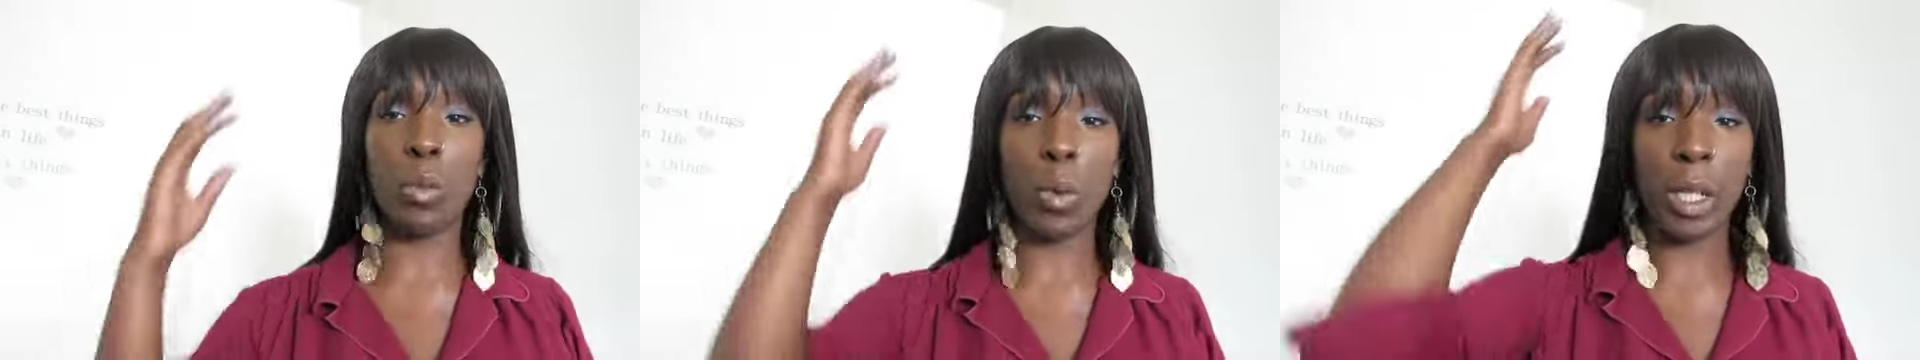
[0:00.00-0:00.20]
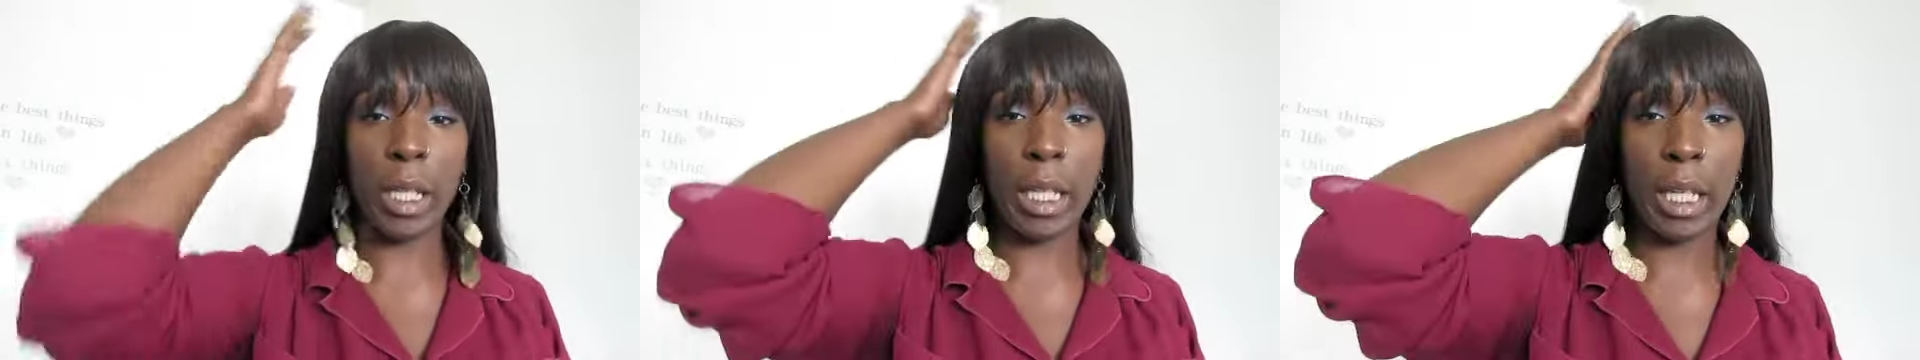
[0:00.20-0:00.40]

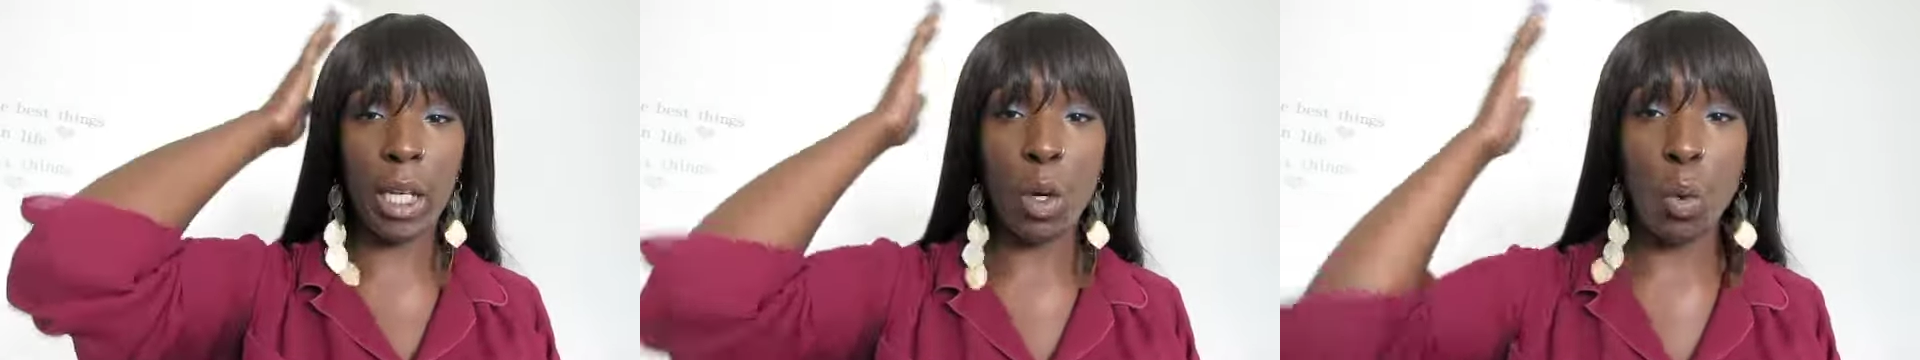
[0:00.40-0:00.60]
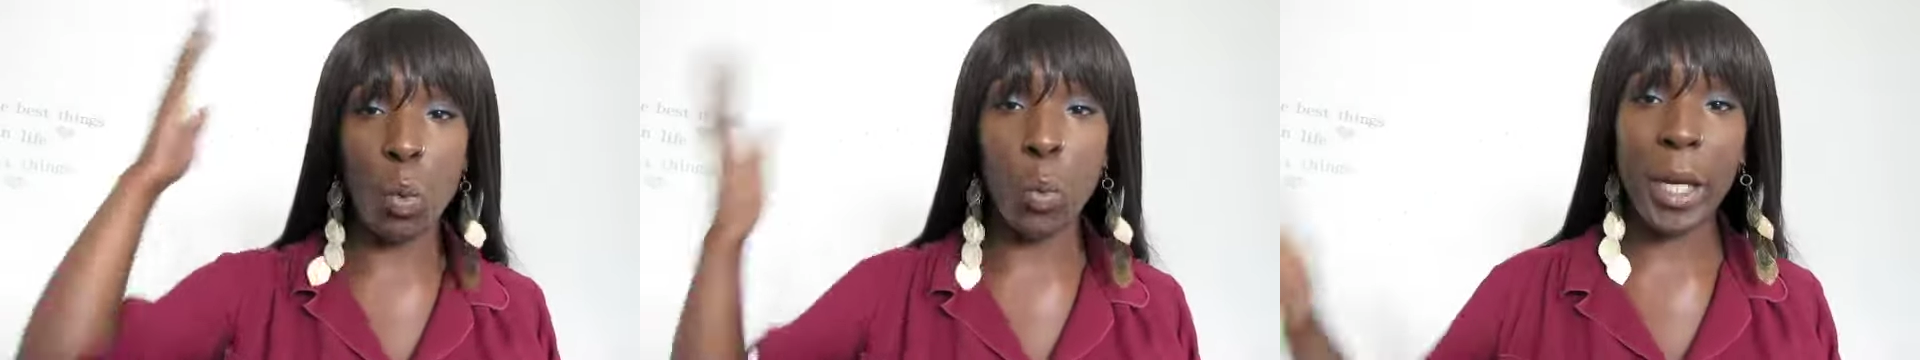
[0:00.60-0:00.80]

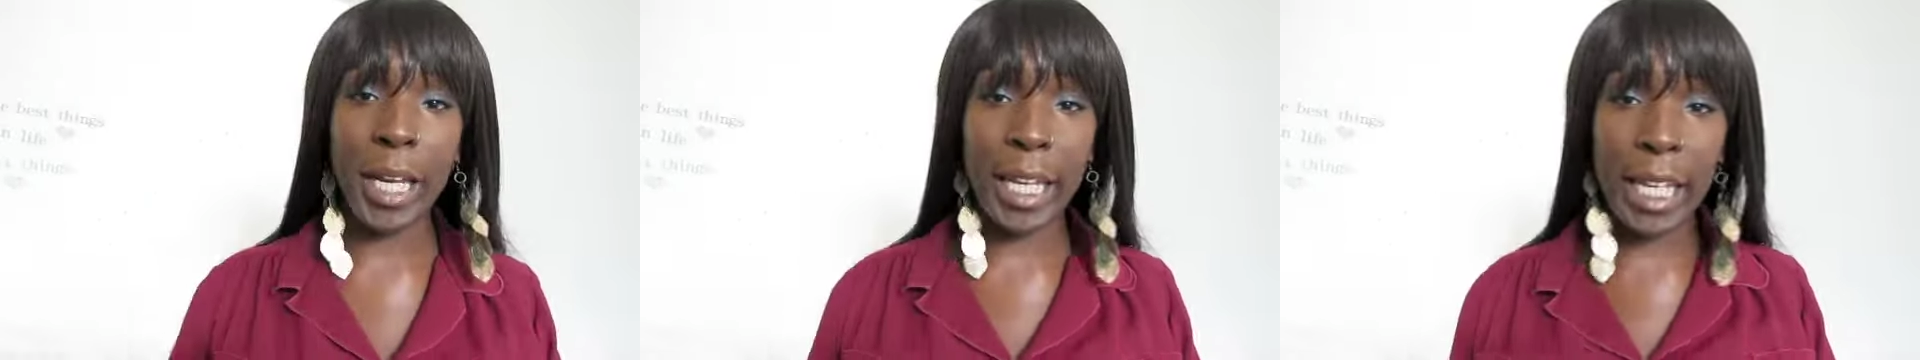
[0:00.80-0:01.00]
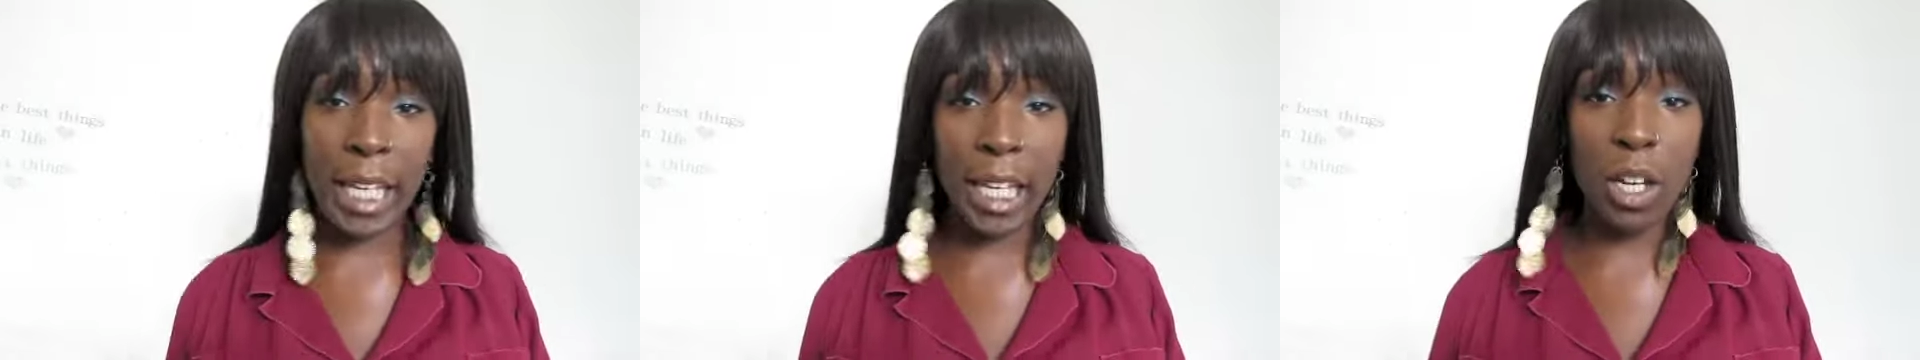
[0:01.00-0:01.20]
really
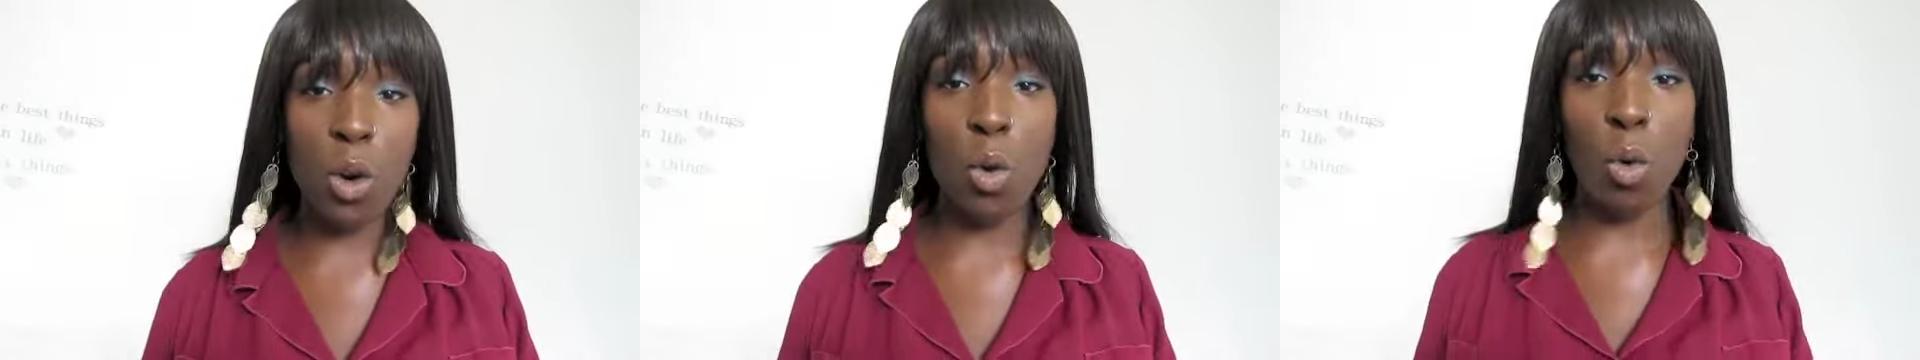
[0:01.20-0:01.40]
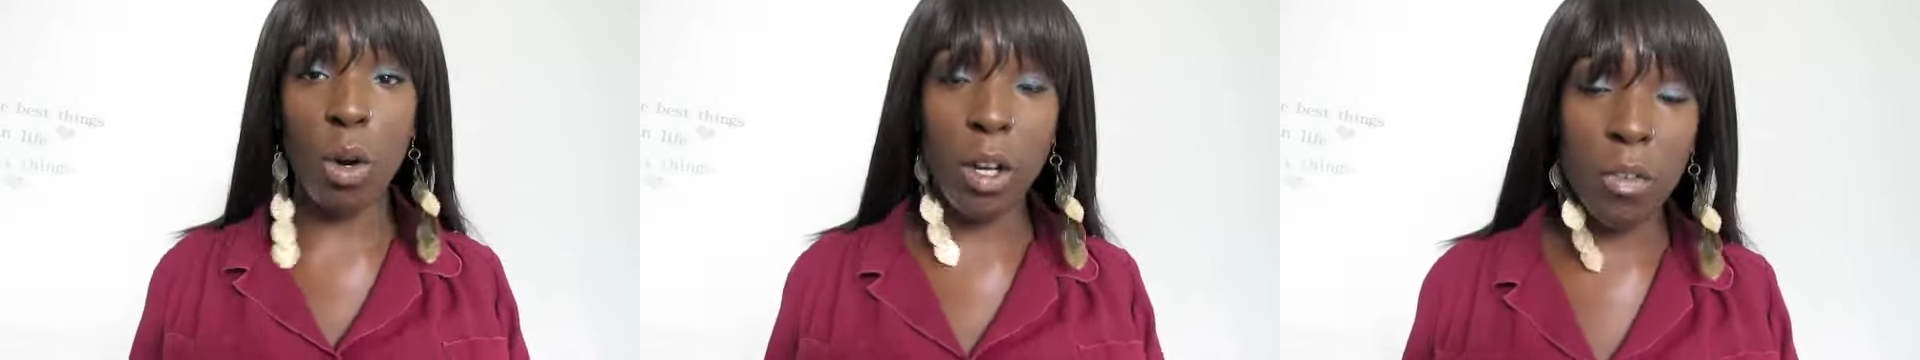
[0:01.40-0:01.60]
wiggy or